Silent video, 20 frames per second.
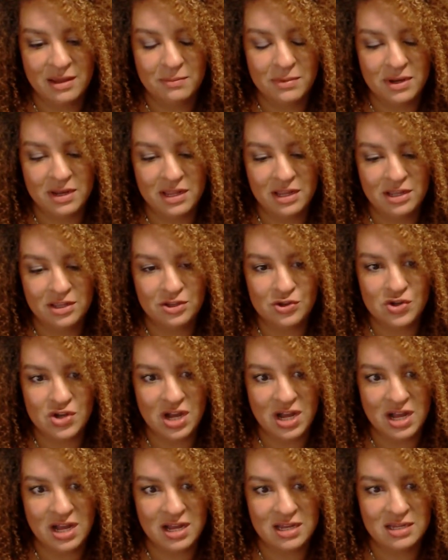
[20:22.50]
I'll let you
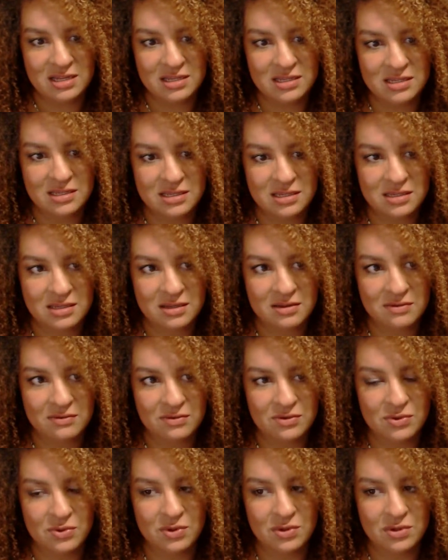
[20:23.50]
guys
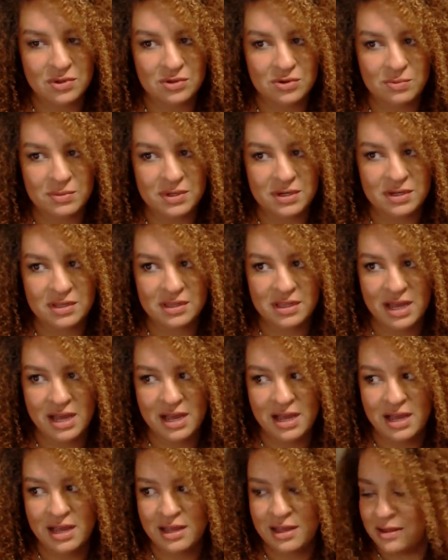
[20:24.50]
do a little bit of
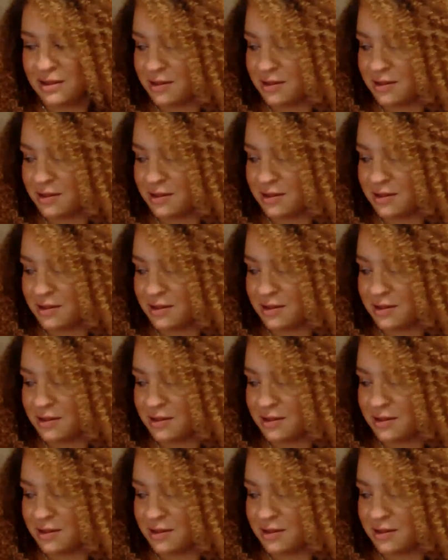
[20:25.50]
that.